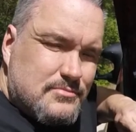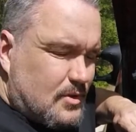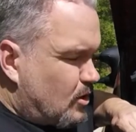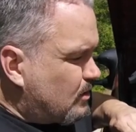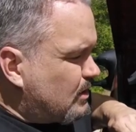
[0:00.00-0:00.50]

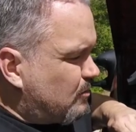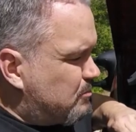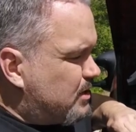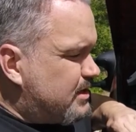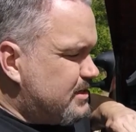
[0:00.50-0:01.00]
our little
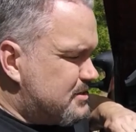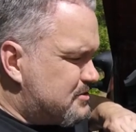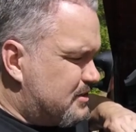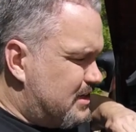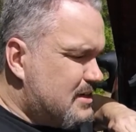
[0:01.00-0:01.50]
buddy is
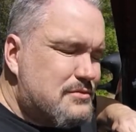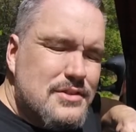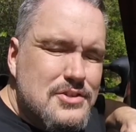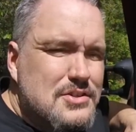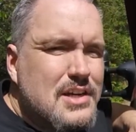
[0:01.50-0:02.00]
the gift that
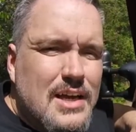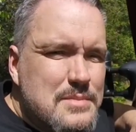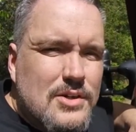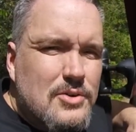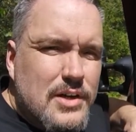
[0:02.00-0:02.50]
just
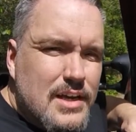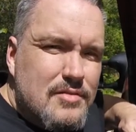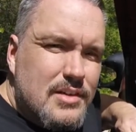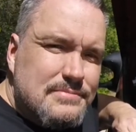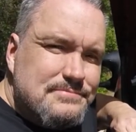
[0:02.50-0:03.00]
keeps on
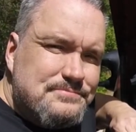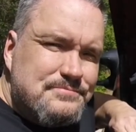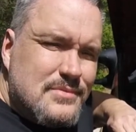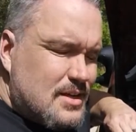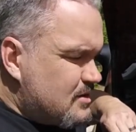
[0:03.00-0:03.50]
giving,
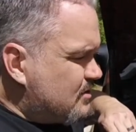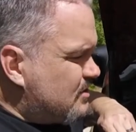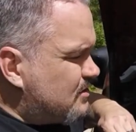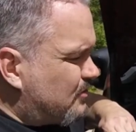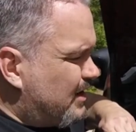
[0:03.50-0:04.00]

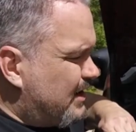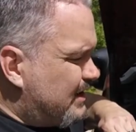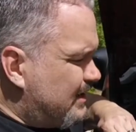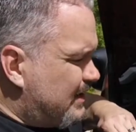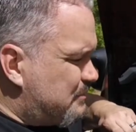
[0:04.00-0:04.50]
right?
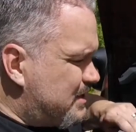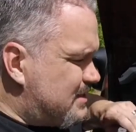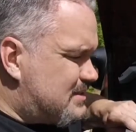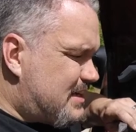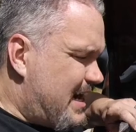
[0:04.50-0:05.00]
How many
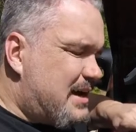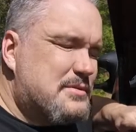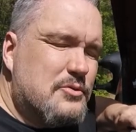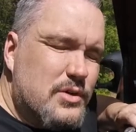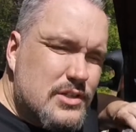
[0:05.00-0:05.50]
times
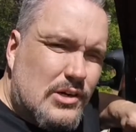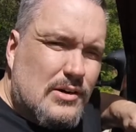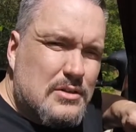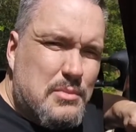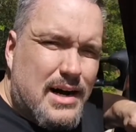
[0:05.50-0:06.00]
have we
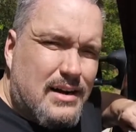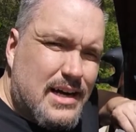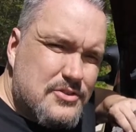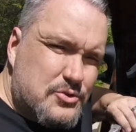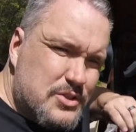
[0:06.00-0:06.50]
talked about
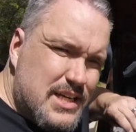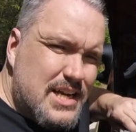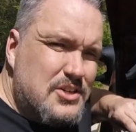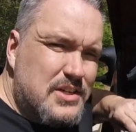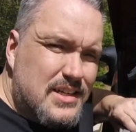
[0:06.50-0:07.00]
how
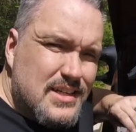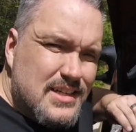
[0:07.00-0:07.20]
strategic